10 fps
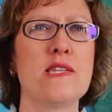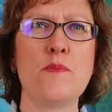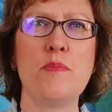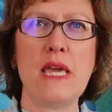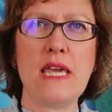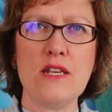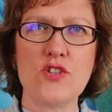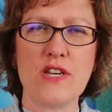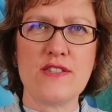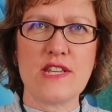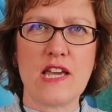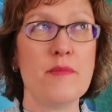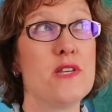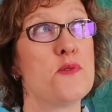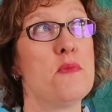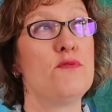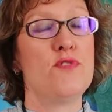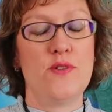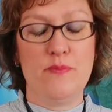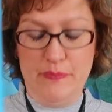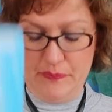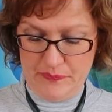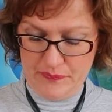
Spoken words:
As a bee tries to come into my room.